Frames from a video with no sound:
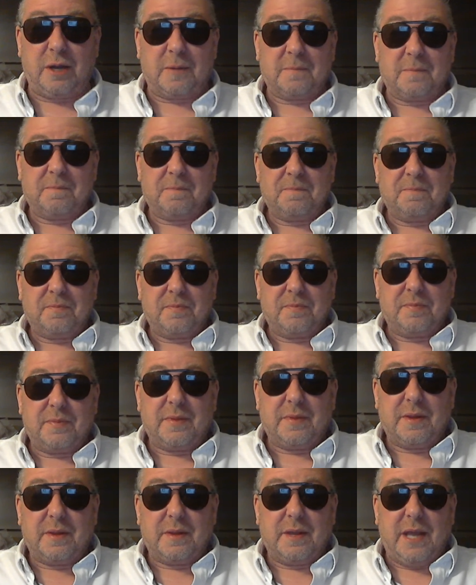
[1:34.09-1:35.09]
look,
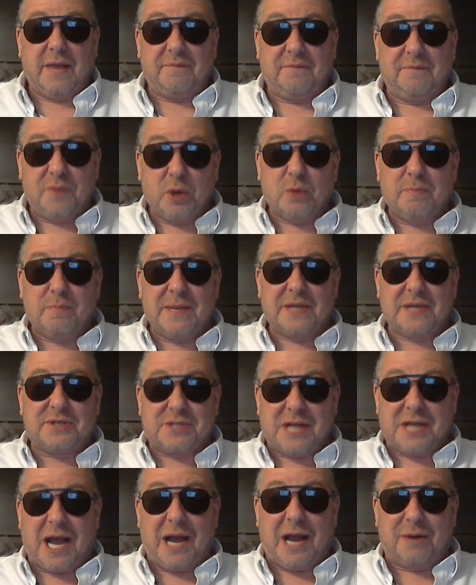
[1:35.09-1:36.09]
if you
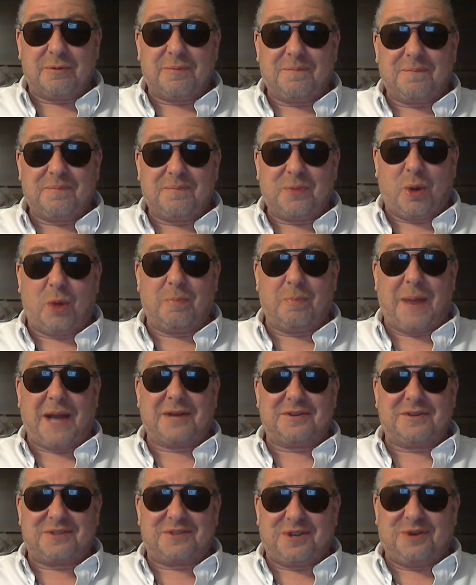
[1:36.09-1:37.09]
missed out on
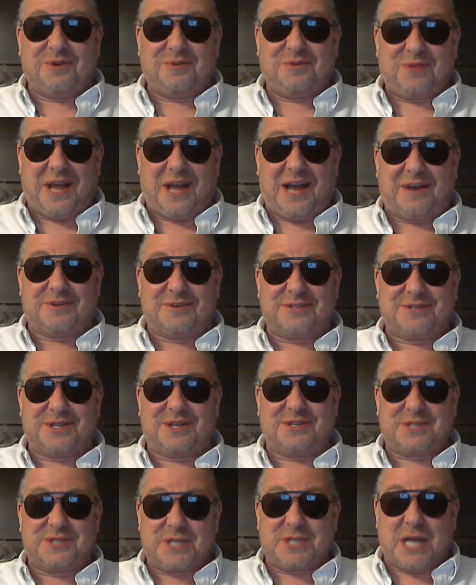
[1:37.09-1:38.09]
my
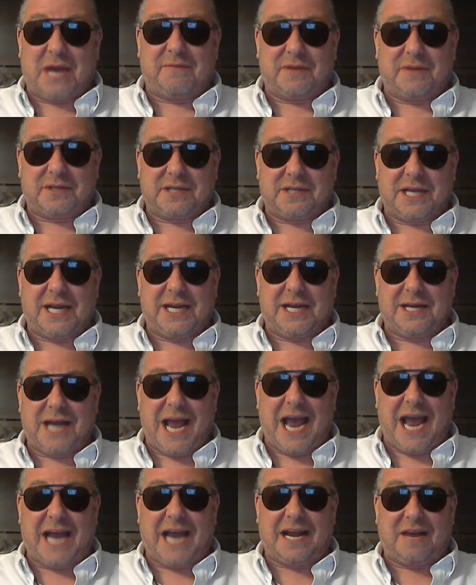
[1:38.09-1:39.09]

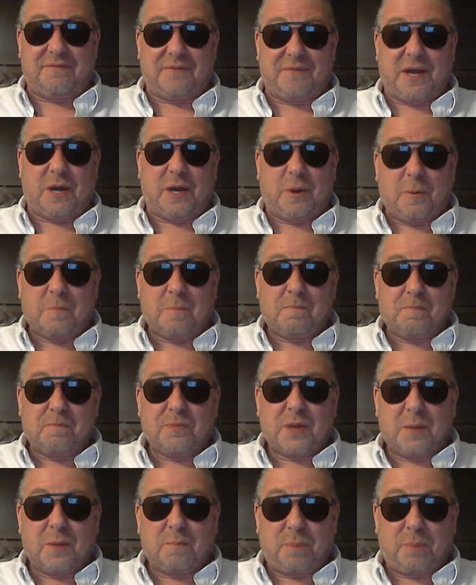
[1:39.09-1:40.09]
2017 NFL
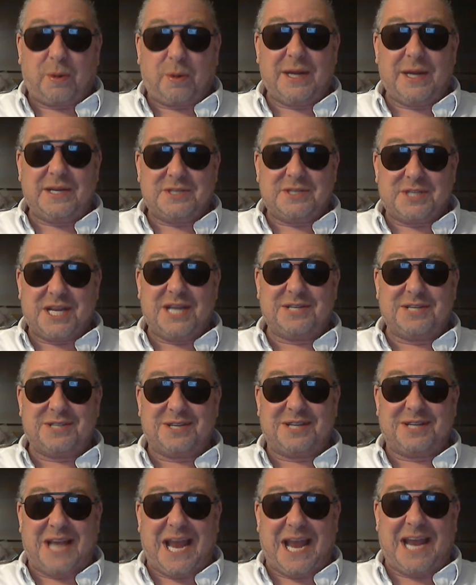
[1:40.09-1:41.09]

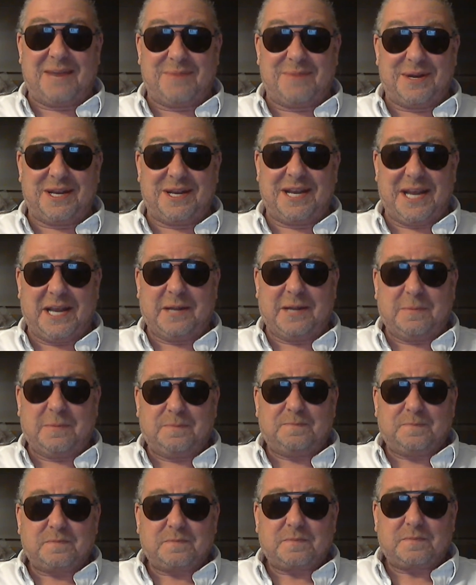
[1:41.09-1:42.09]
preseason game of the year
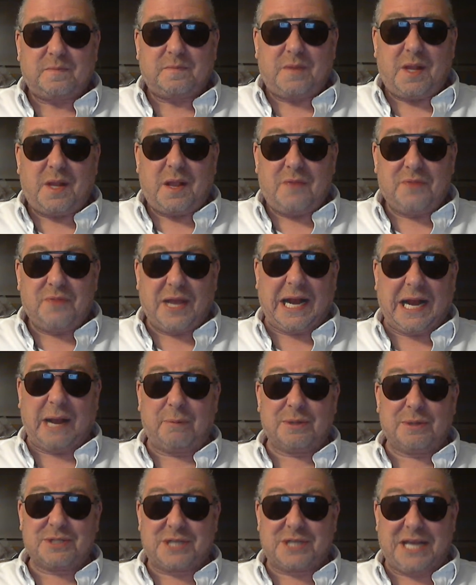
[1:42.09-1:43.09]
that
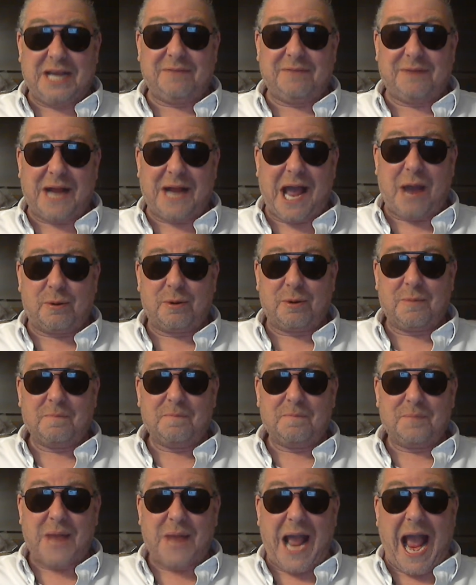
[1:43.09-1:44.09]
I was giving out
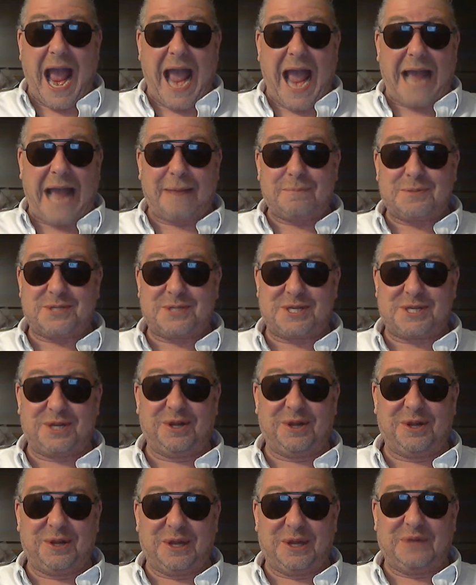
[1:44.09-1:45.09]

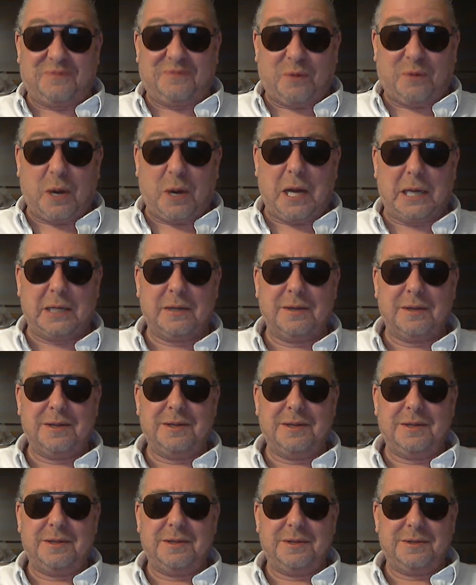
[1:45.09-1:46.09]
absolutely free,
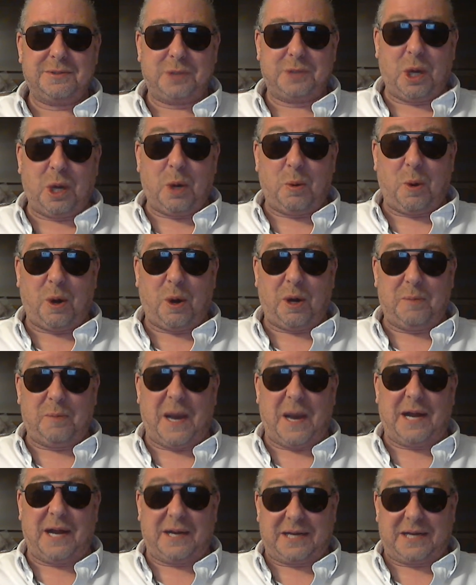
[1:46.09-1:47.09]
don't worry
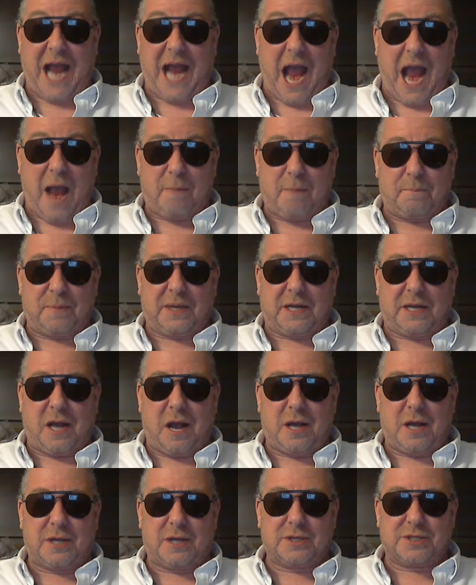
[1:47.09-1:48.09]
about it, Cap,
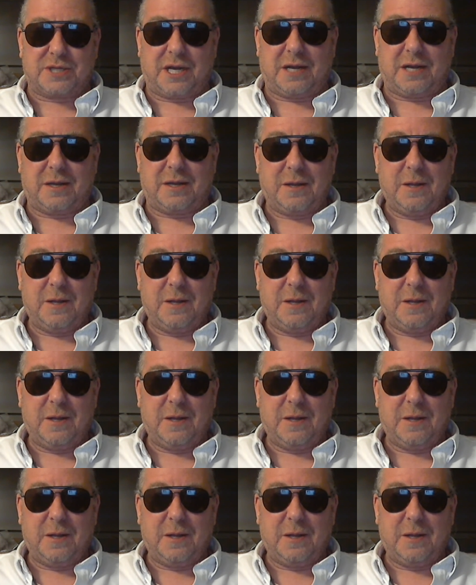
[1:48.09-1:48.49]
because